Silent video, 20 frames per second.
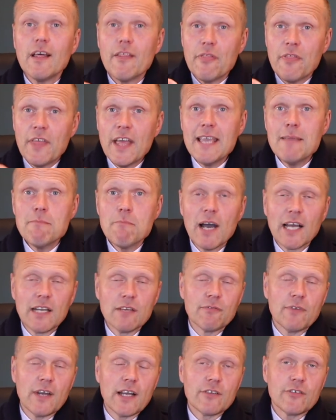They
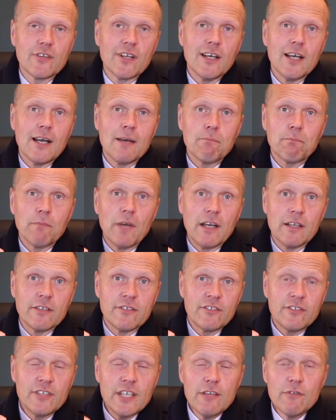manufacture a
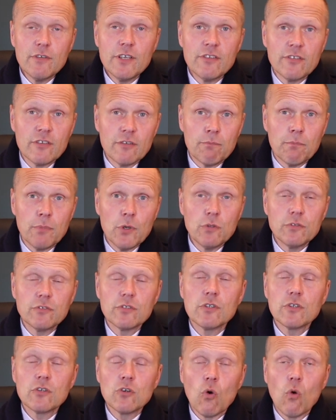series of
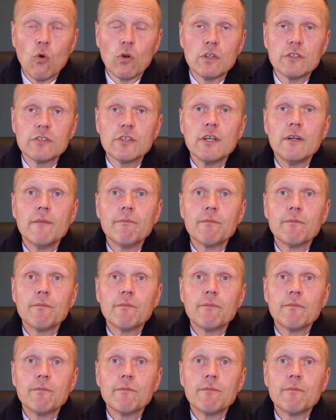boots called